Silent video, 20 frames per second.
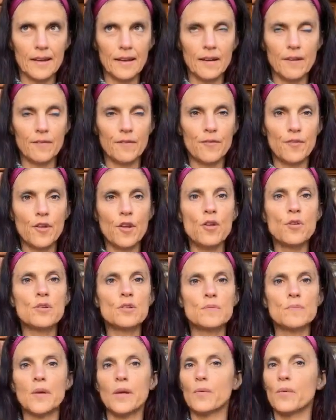And it
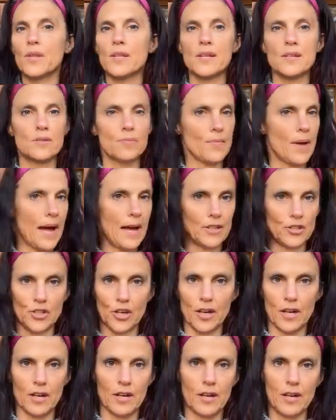infused me with this
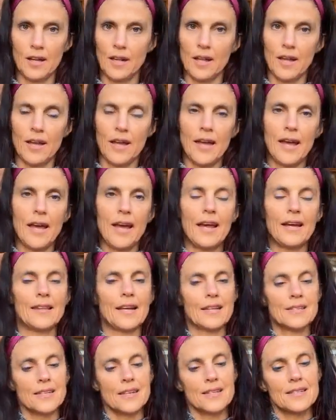magic.
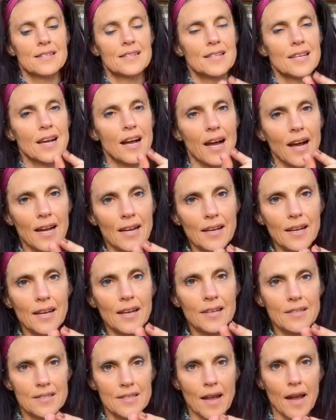And that's a
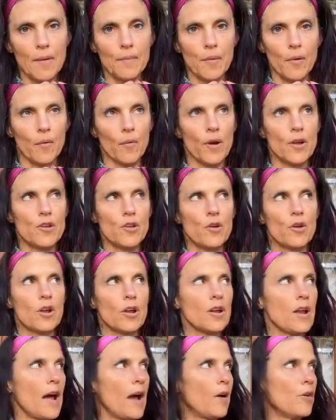tiny example what you
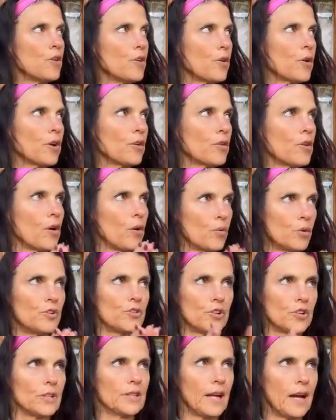can how you can go
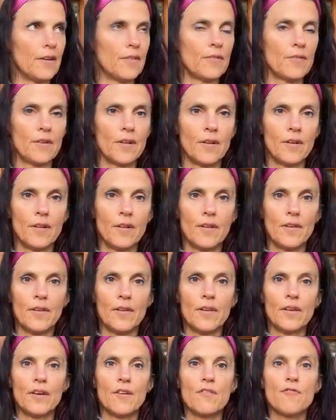into your life,
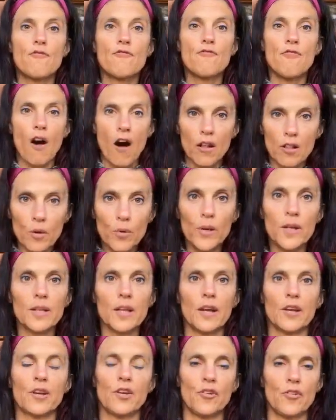
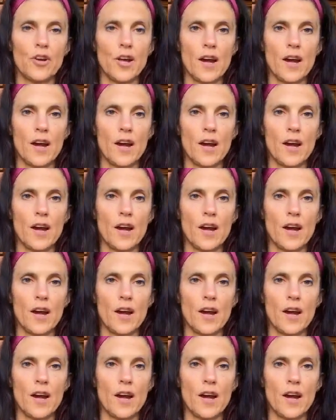following that